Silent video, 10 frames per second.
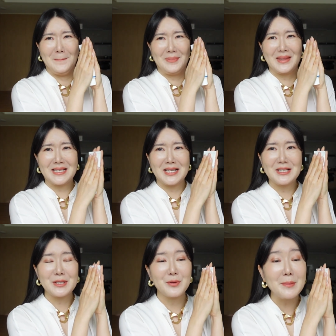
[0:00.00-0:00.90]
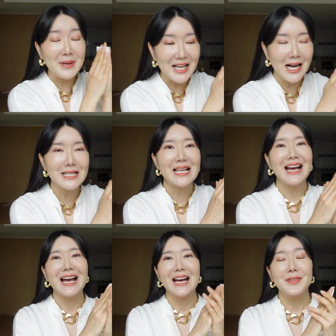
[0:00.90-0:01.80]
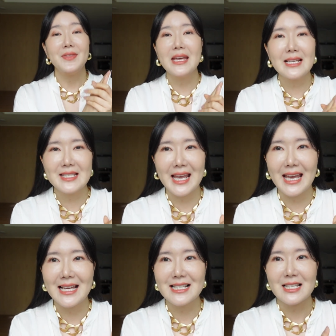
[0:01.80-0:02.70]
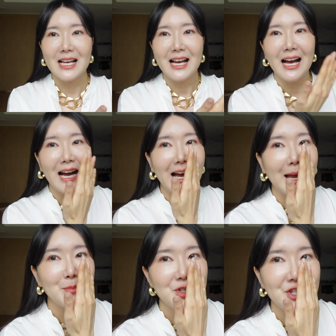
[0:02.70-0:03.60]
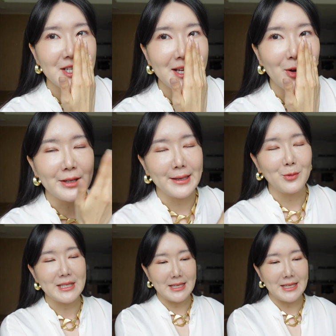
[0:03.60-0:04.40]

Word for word: this sunscreen because these days I'm cheating on it with